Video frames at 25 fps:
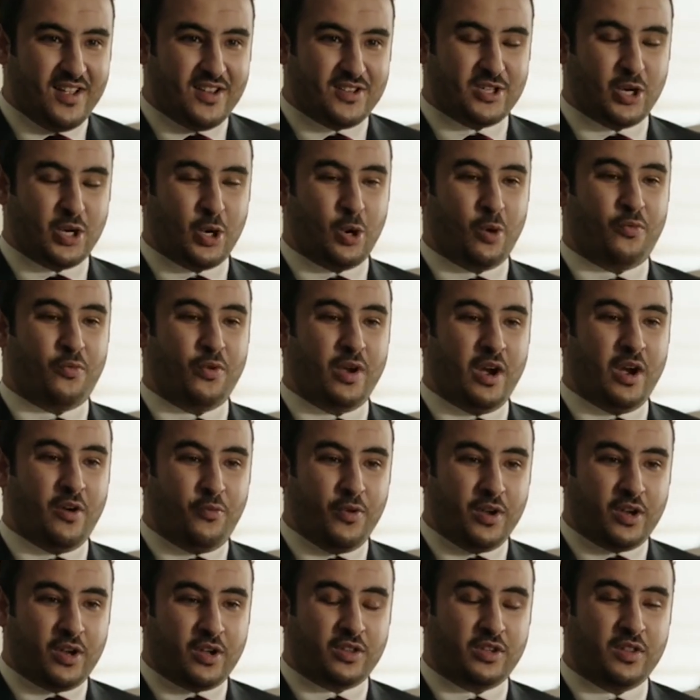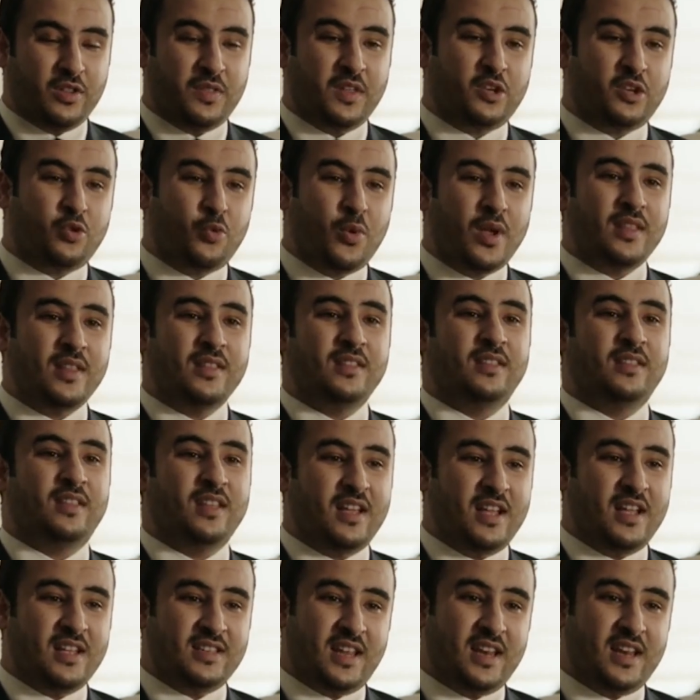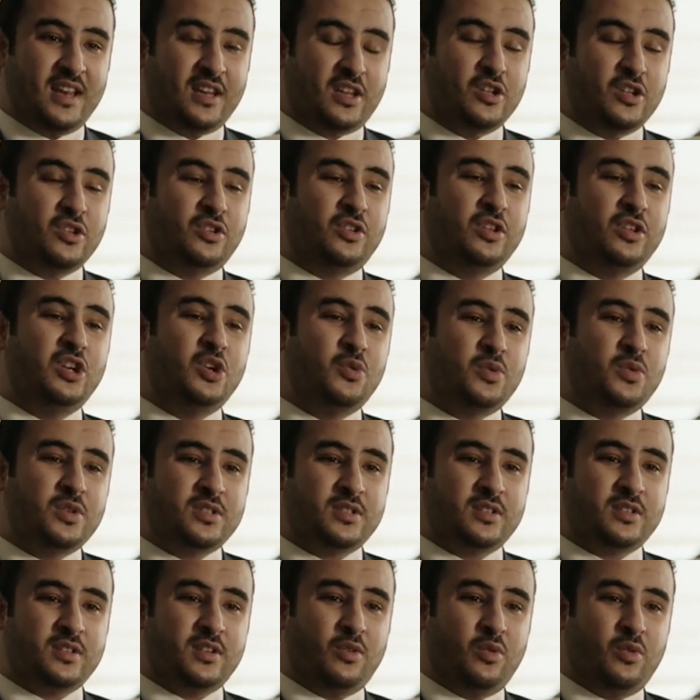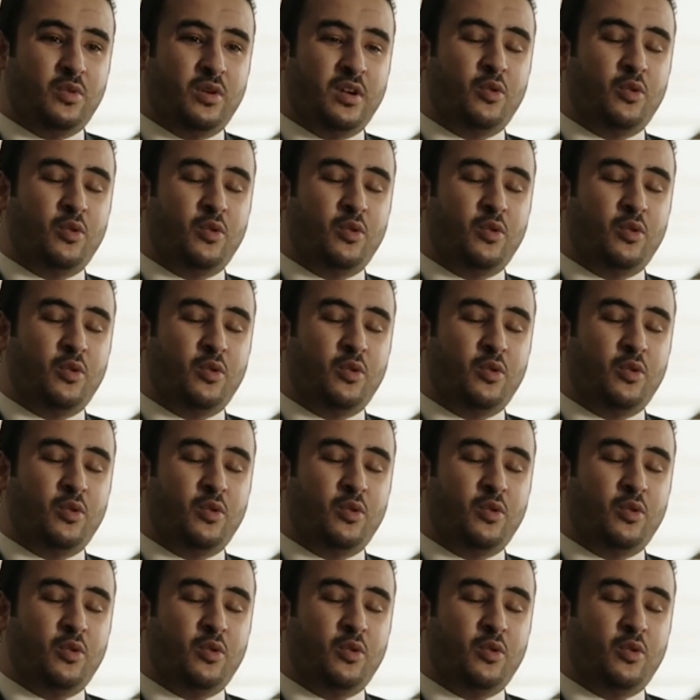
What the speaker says: So if we the trend is a continuous